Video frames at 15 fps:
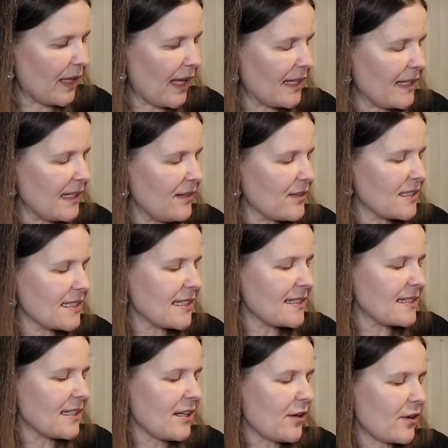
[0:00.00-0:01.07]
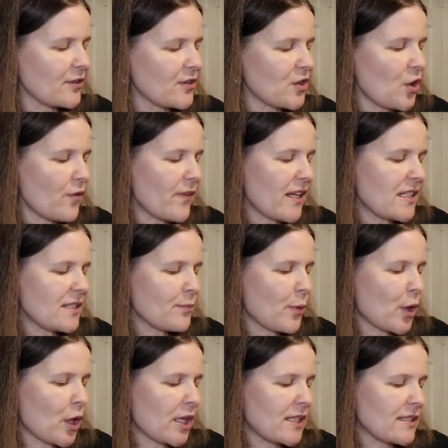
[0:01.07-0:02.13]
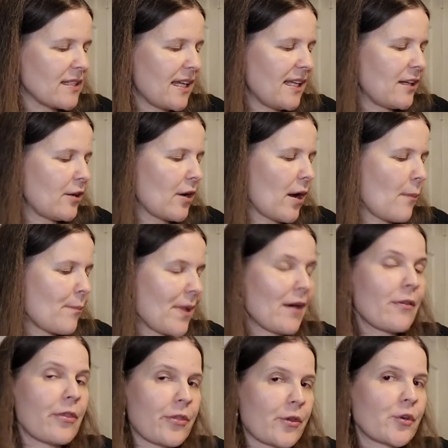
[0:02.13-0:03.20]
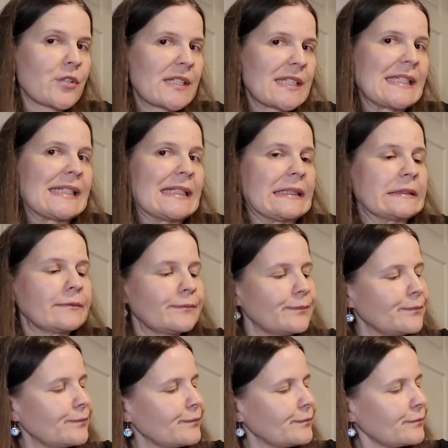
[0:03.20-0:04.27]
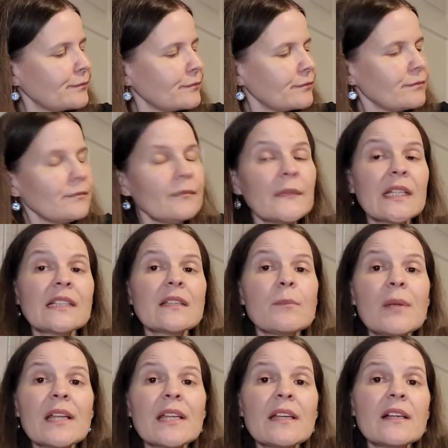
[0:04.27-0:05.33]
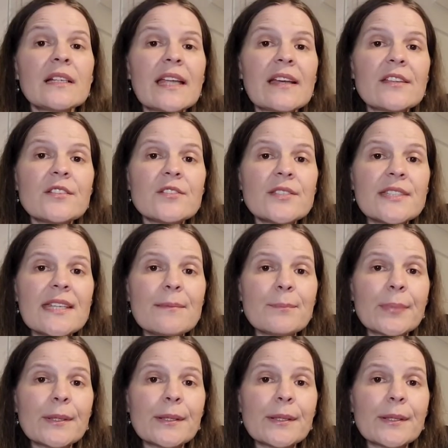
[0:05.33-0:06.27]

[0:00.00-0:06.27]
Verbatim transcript: And it even says here, servings per container, about 13. Depending on how you sip.